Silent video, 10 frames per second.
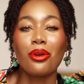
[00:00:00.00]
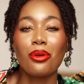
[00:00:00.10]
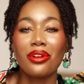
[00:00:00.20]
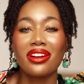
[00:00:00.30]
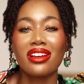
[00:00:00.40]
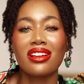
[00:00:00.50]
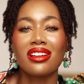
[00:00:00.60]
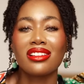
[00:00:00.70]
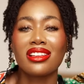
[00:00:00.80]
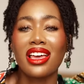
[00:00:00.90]
or
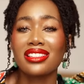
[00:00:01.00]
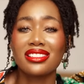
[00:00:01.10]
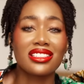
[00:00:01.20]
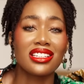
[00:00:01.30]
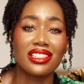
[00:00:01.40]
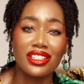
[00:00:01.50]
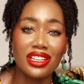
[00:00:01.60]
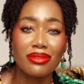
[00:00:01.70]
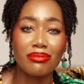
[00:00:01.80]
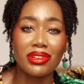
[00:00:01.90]
an
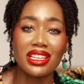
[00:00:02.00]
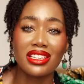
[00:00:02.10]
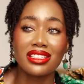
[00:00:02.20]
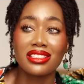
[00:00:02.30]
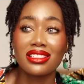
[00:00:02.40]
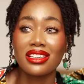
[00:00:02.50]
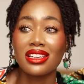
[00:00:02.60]
esthetician, because